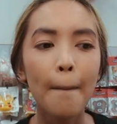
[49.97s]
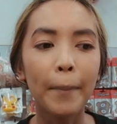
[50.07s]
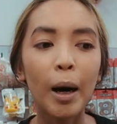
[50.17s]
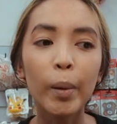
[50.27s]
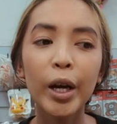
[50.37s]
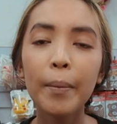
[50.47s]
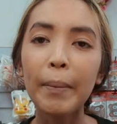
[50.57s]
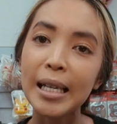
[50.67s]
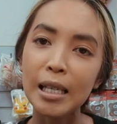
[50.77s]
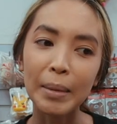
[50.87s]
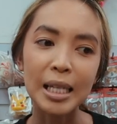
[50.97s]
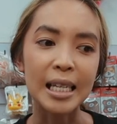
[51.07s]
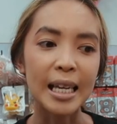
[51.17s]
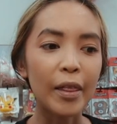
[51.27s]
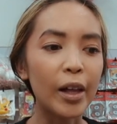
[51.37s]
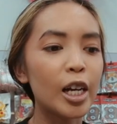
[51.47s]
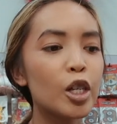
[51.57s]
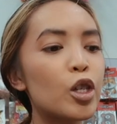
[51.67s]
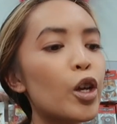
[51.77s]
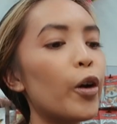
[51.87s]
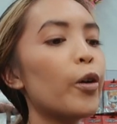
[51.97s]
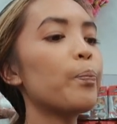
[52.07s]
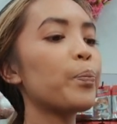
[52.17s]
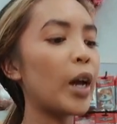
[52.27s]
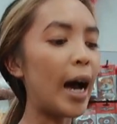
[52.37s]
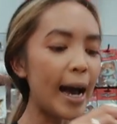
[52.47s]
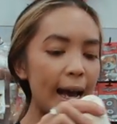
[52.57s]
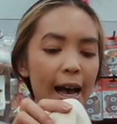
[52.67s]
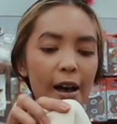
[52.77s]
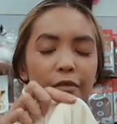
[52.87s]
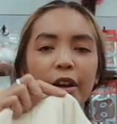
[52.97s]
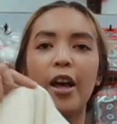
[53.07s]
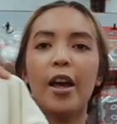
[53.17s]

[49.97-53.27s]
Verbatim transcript: but we're gonna make something together. So I have